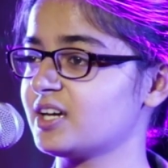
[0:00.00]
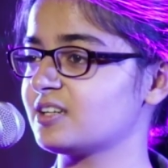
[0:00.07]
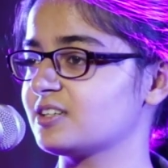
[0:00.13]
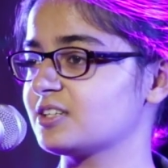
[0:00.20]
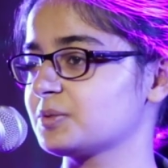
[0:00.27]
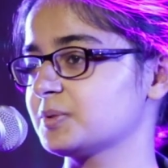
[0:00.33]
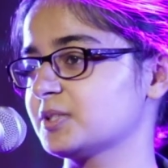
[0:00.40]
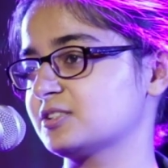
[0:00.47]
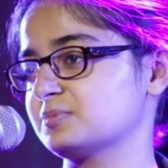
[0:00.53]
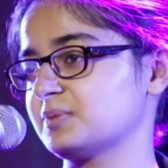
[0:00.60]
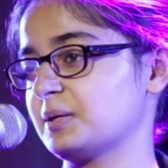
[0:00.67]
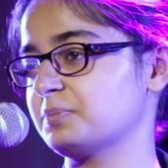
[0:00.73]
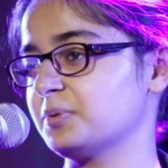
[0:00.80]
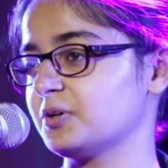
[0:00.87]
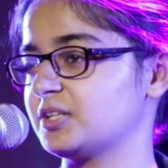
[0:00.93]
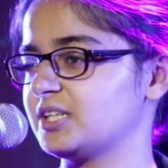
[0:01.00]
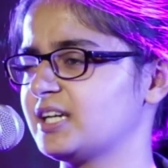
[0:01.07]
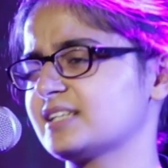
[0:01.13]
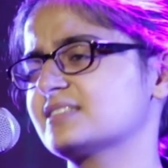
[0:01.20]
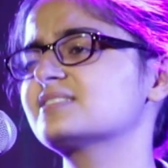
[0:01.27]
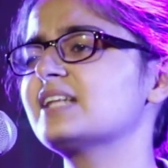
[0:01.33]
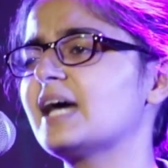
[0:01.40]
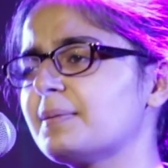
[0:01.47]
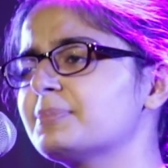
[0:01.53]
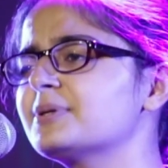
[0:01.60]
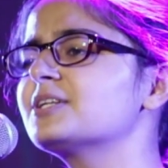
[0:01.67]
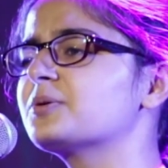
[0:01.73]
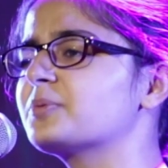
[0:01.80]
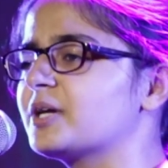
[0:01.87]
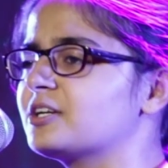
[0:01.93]
hand towards my body. I slap
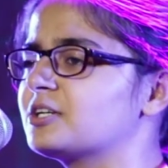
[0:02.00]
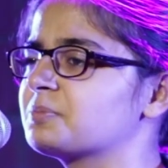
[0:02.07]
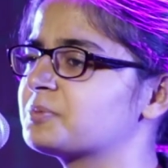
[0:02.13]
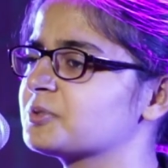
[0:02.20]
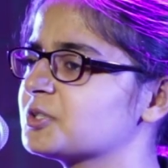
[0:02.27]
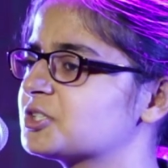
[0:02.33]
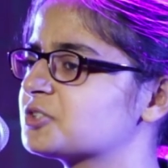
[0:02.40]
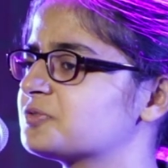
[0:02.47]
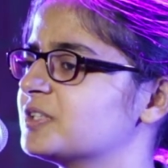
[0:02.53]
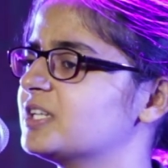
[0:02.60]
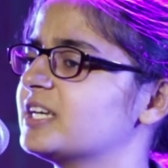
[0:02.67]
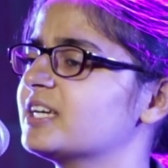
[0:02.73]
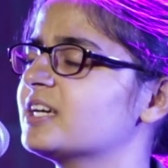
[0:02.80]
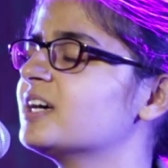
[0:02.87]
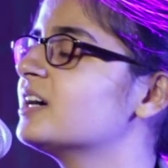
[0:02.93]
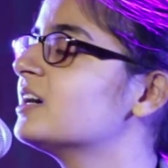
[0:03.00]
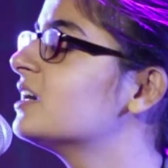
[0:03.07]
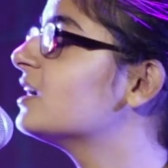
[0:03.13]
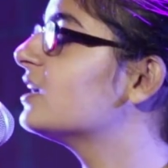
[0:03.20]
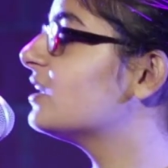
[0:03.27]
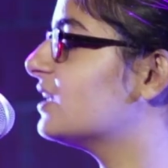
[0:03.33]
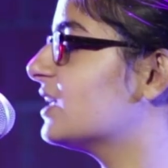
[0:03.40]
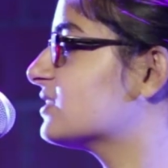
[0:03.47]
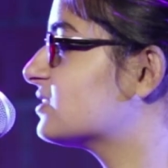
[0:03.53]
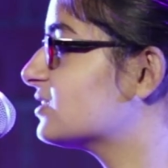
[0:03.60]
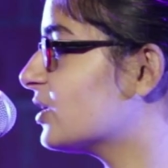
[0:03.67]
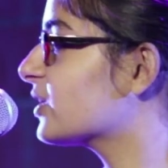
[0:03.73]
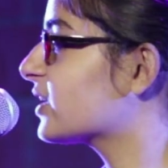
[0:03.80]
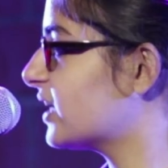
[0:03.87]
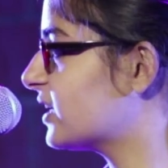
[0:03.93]
it away reproachfully. Let's
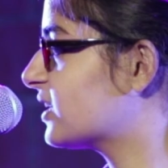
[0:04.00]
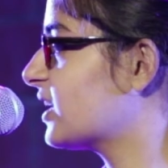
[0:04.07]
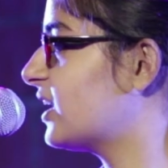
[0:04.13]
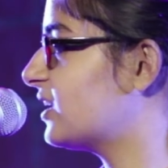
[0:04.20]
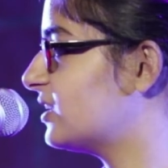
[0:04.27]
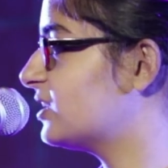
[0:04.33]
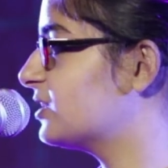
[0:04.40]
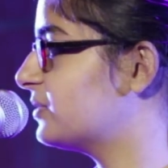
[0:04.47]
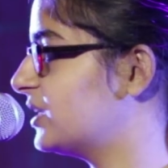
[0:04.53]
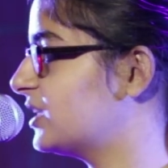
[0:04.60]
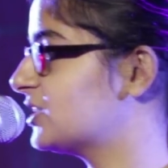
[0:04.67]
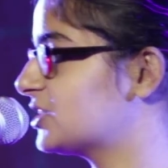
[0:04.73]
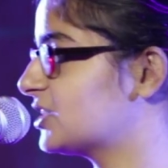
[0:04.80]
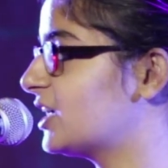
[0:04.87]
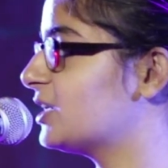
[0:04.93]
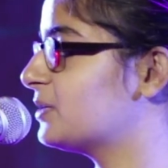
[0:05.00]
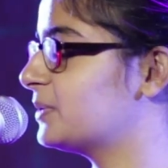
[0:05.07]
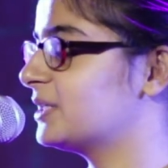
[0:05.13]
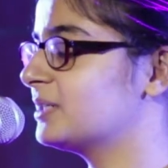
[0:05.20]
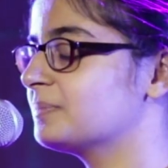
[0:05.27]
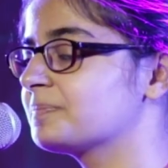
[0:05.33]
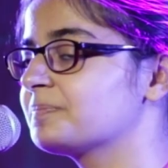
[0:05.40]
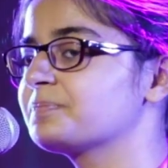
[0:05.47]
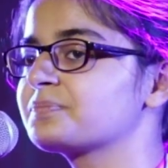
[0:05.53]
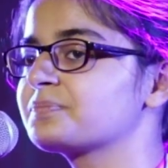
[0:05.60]
not get carried away, shall we?